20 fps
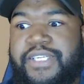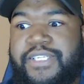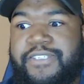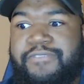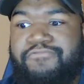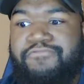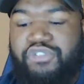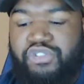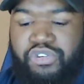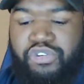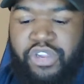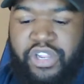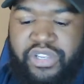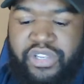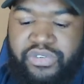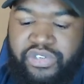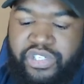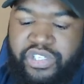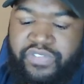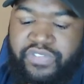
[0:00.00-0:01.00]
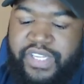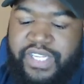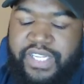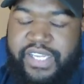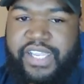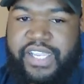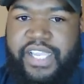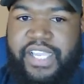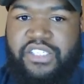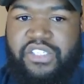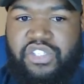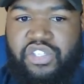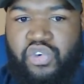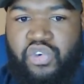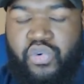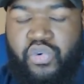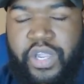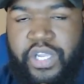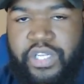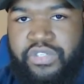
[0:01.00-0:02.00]
True Crime Streets of LA has a
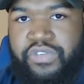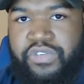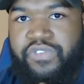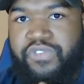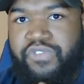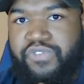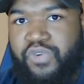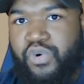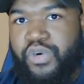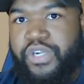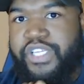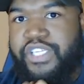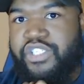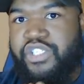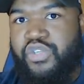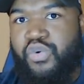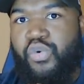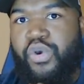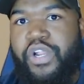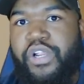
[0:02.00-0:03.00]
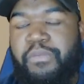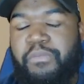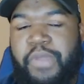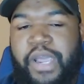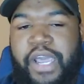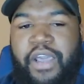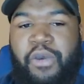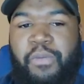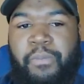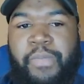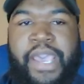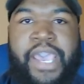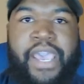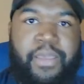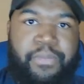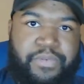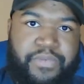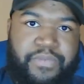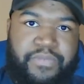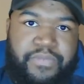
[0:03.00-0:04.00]
240 square mile map.
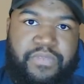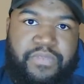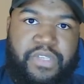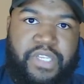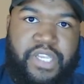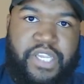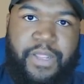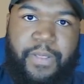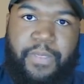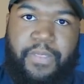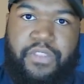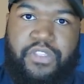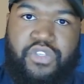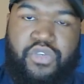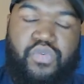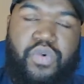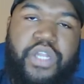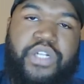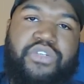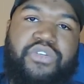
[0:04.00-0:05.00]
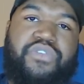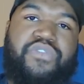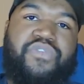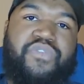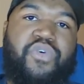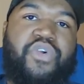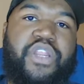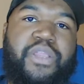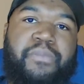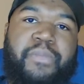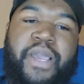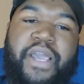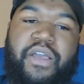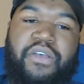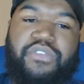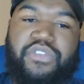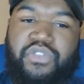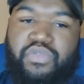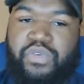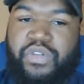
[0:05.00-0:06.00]
Okay, 240 miles.
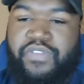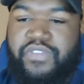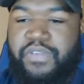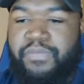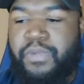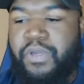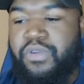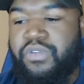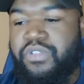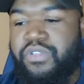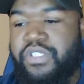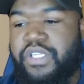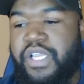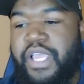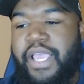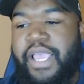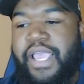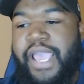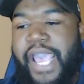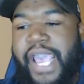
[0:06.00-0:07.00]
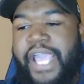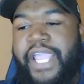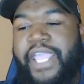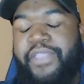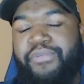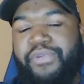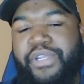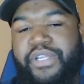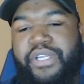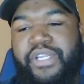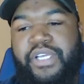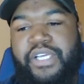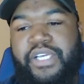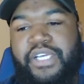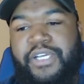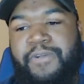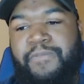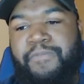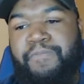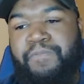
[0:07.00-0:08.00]
It's one of the most accurate
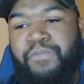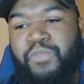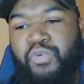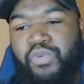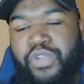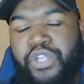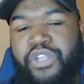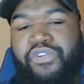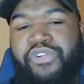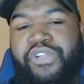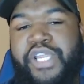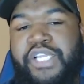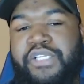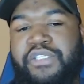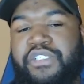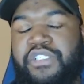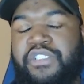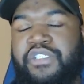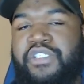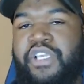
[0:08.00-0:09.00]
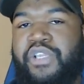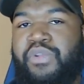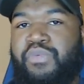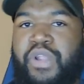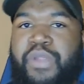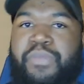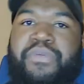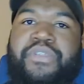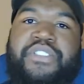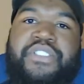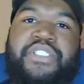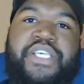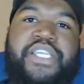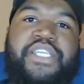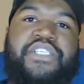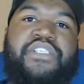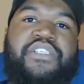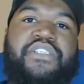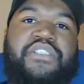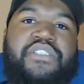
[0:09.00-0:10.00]
recreations and
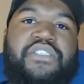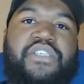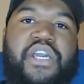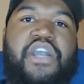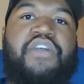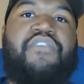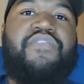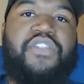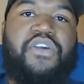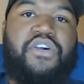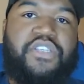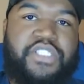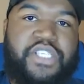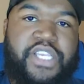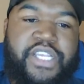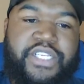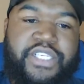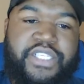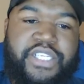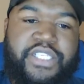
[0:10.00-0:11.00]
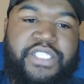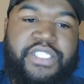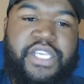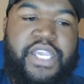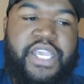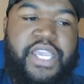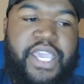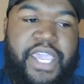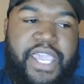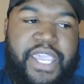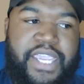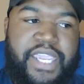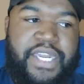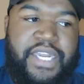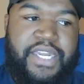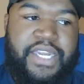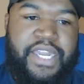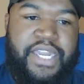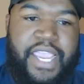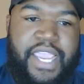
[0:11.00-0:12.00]
representations of Los Angeles in
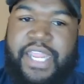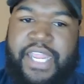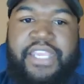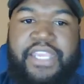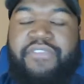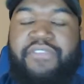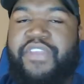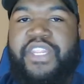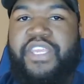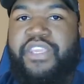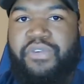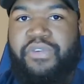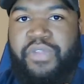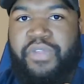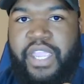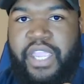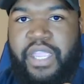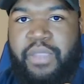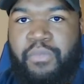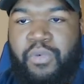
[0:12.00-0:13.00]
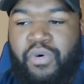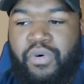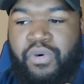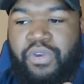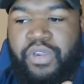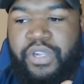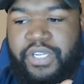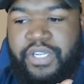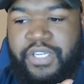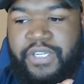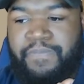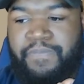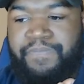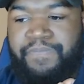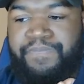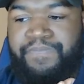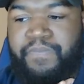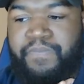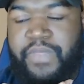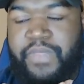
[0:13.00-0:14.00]
any video game or
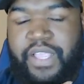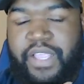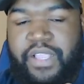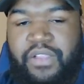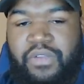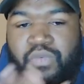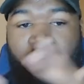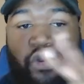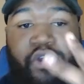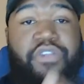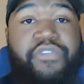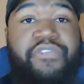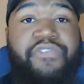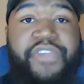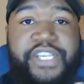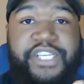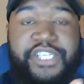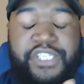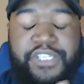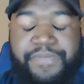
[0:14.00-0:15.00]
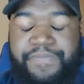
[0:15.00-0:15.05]
work of fiction.